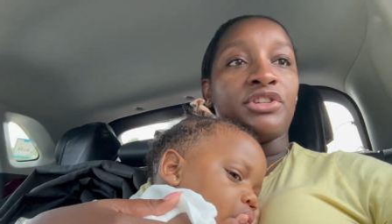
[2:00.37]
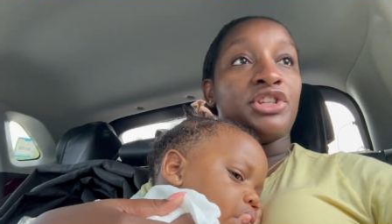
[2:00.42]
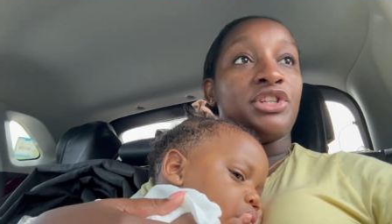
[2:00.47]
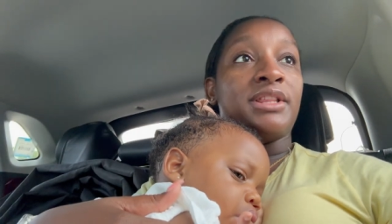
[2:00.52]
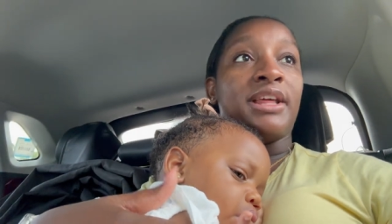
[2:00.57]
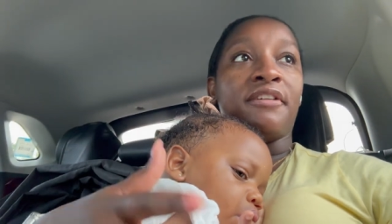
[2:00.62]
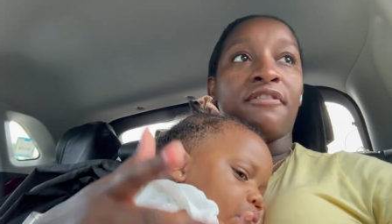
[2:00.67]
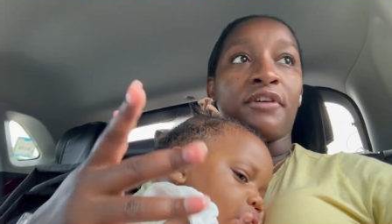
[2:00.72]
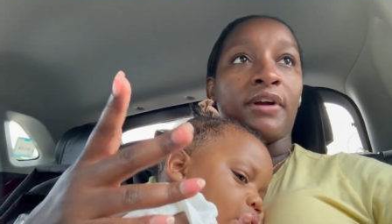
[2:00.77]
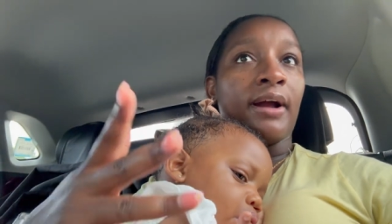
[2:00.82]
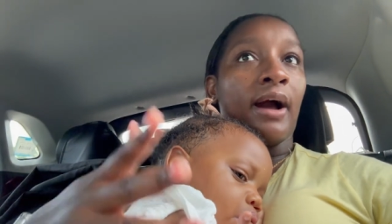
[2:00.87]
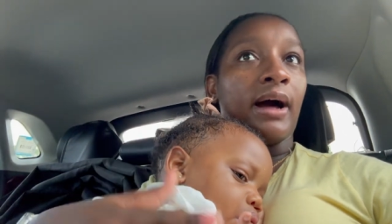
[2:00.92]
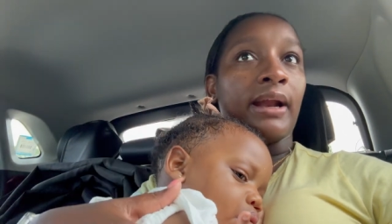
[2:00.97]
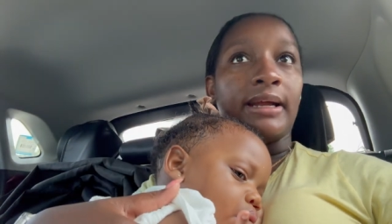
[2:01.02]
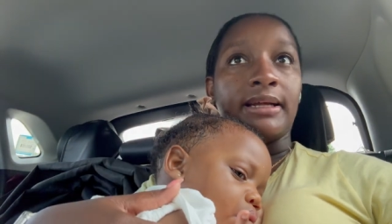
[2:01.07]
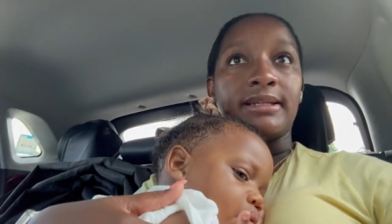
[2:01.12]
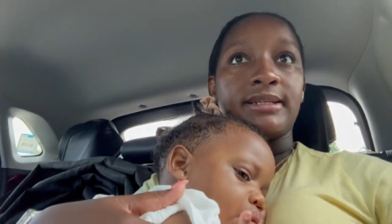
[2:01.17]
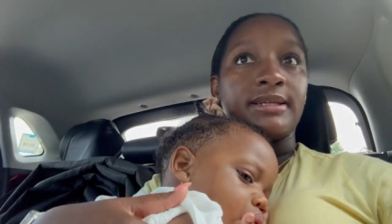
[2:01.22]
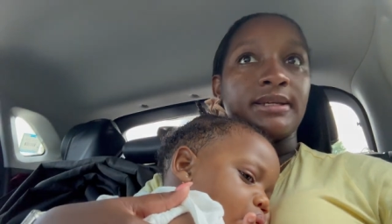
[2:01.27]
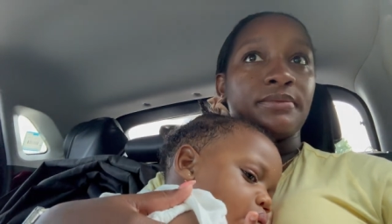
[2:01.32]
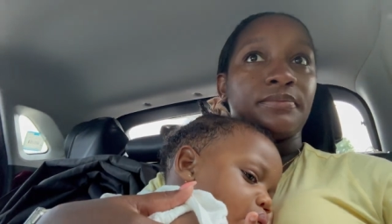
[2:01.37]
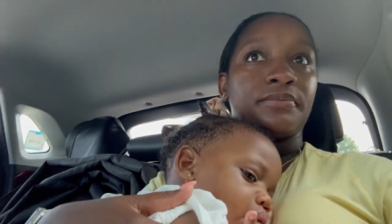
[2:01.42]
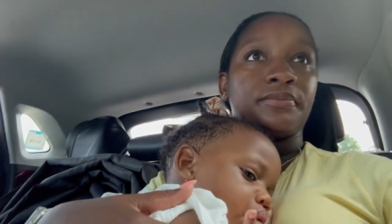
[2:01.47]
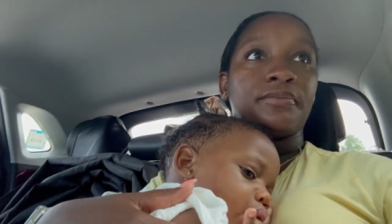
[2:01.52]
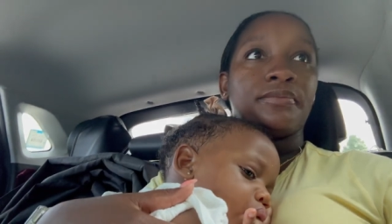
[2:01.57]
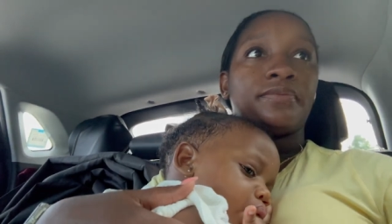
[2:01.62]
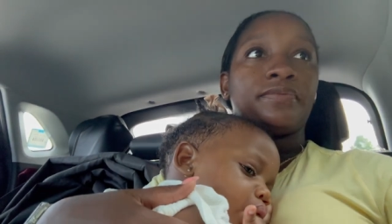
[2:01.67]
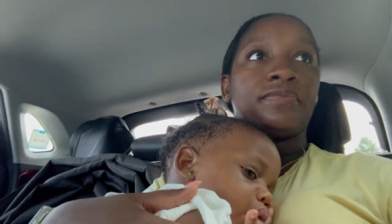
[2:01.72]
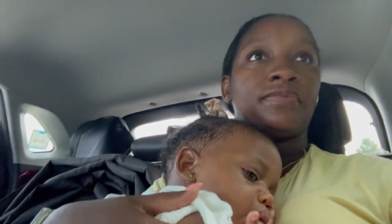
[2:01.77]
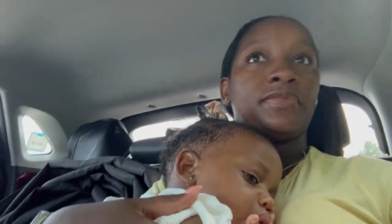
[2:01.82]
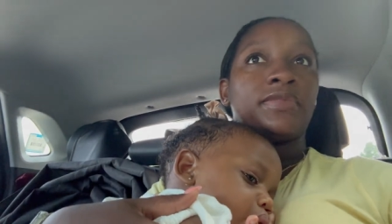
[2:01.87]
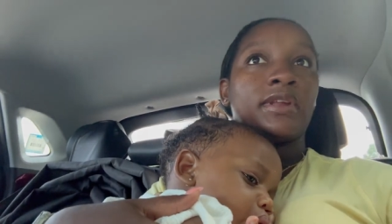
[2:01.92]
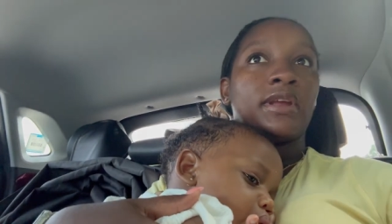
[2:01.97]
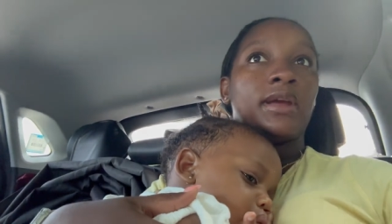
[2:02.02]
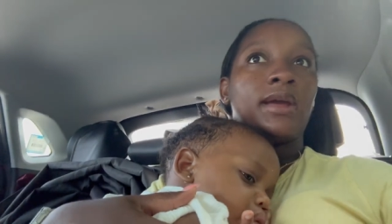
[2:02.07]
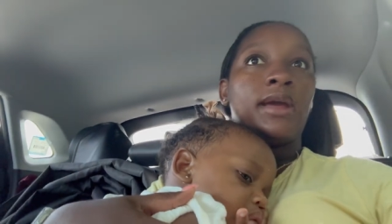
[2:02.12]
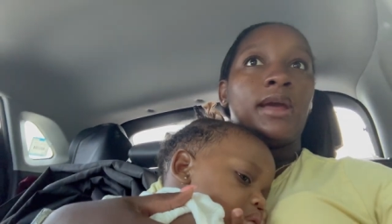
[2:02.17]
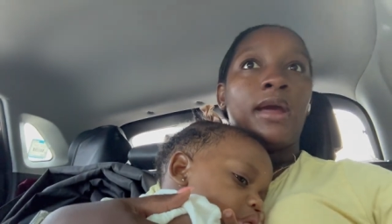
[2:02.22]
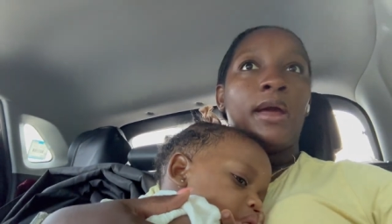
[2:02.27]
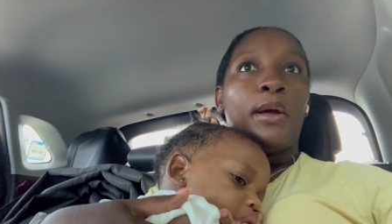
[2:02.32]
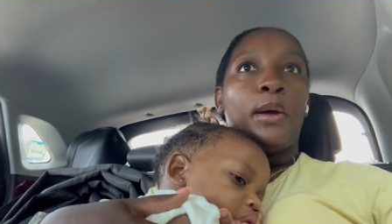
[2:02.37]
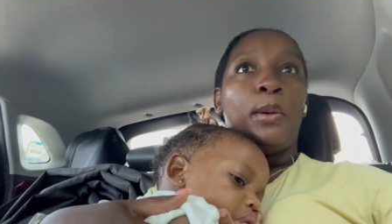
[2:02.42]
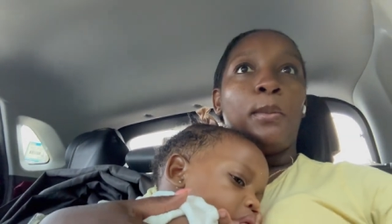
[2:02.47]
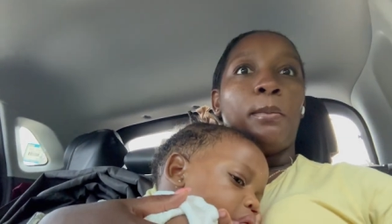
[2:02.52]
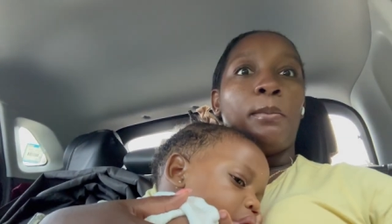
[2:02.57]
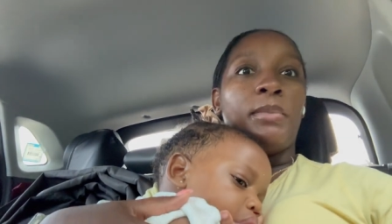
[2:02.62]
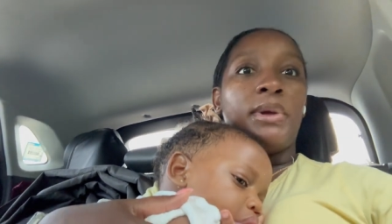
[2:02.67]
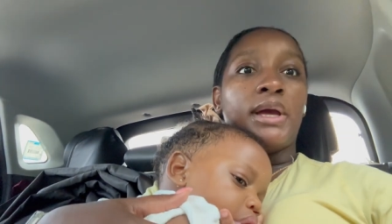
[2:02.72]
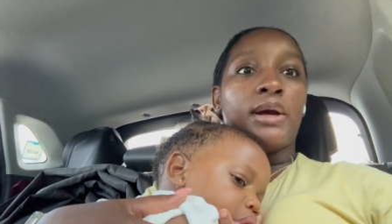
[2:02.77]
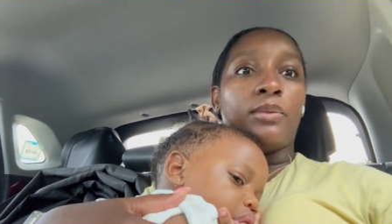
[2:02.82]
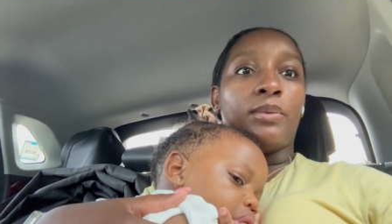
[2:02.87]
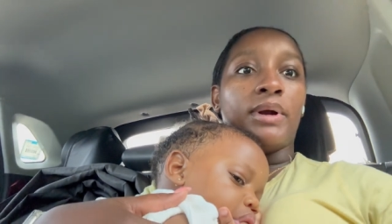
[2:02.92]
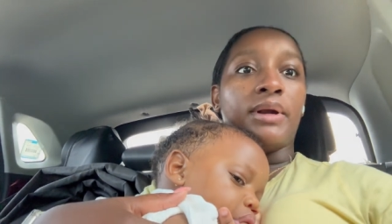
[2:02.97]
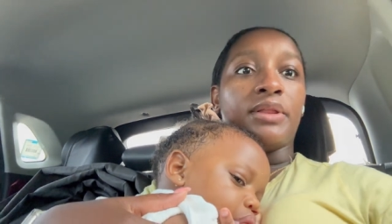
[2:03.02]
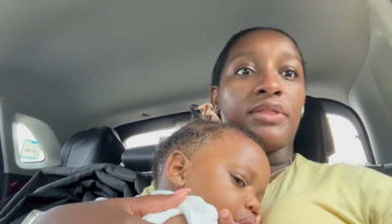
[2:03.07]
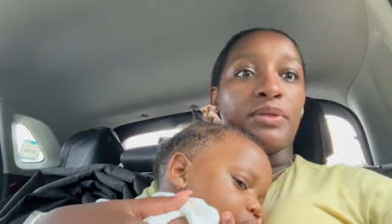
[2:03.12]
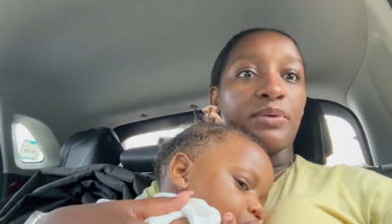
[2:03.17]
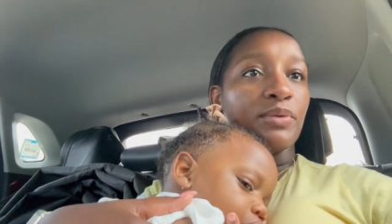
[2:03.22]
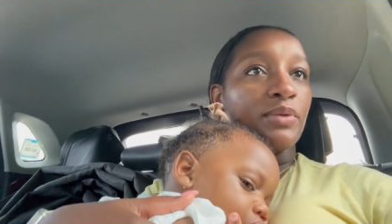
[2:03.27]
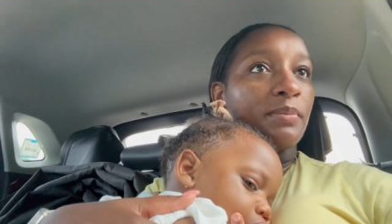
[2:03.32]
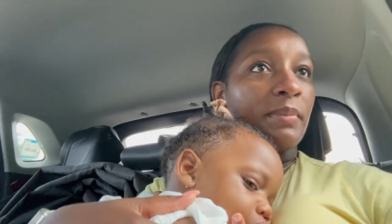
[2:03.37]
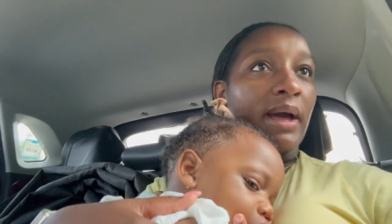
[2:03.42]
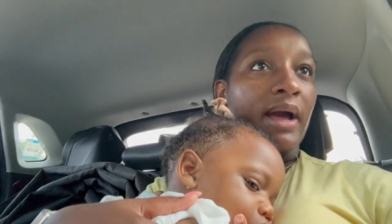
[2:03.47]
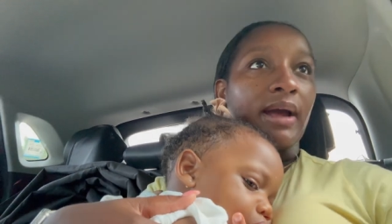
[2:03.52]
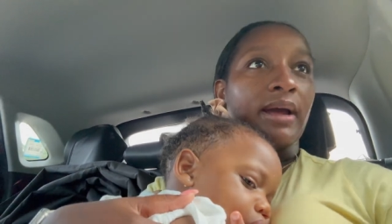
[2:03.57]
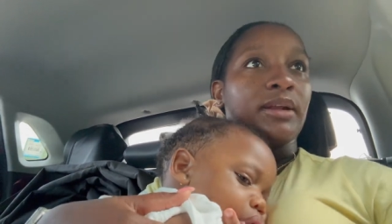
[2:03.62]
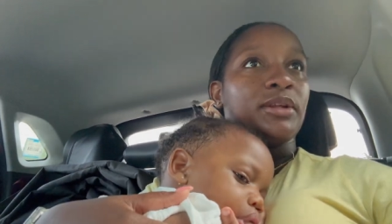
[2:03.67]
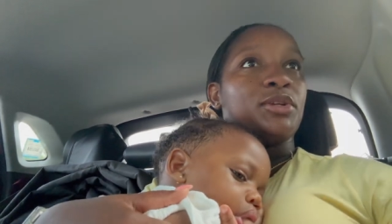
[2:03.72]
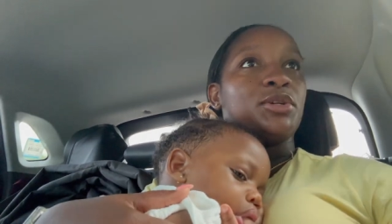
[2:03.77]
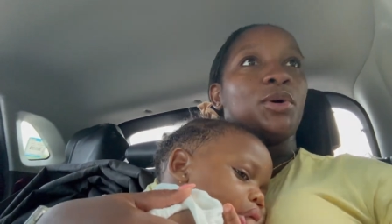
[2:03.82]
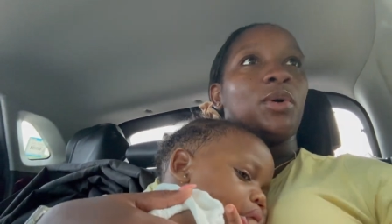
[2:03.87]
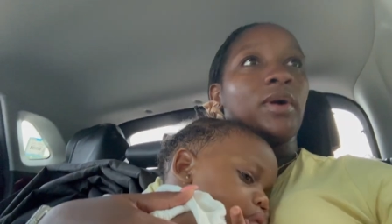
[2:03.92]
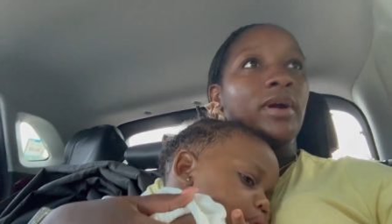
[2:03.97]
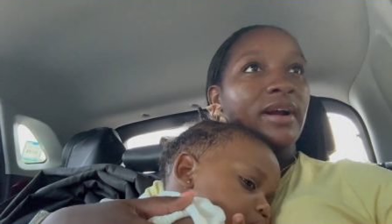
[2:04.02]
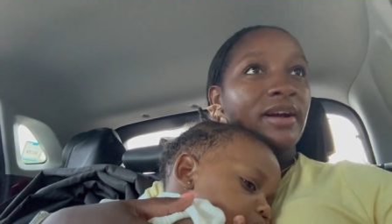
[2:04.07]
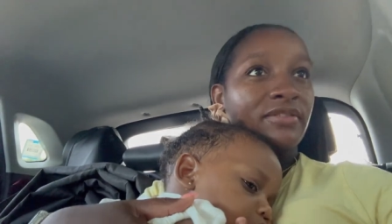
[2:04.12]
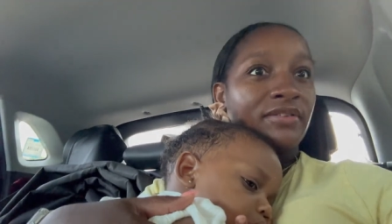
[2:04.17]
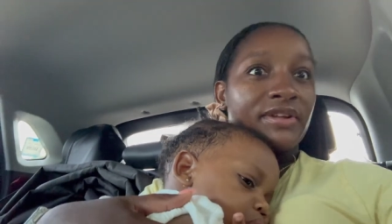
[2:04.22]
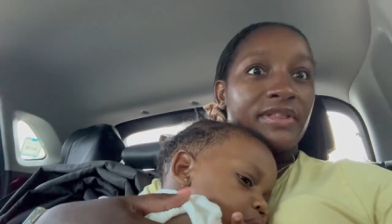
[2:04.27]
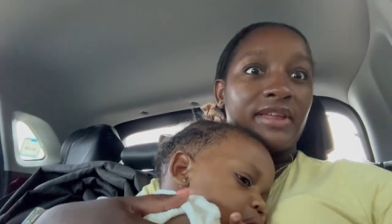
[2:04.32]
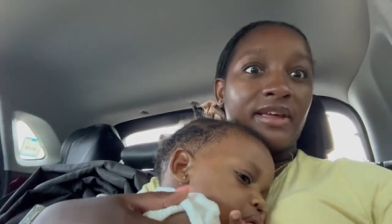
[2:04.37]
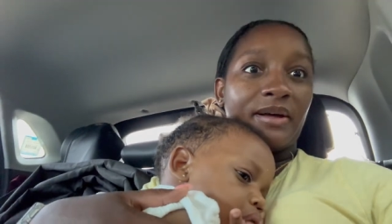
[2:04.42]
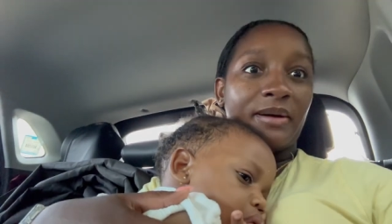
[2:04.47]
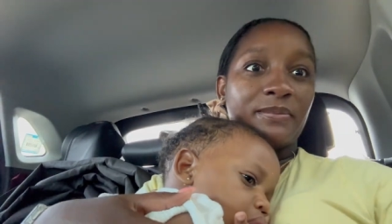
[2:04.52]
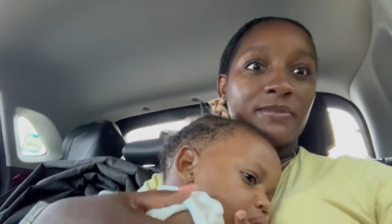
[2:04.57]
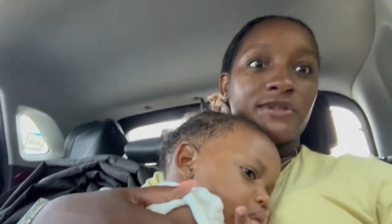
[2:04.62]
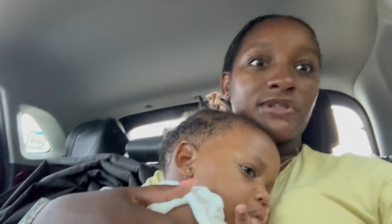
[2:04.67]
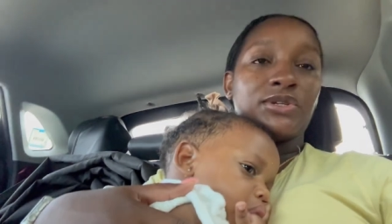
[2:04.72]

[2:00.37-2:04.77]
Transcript: they forgot it. Mia went through the bag and tore everything up.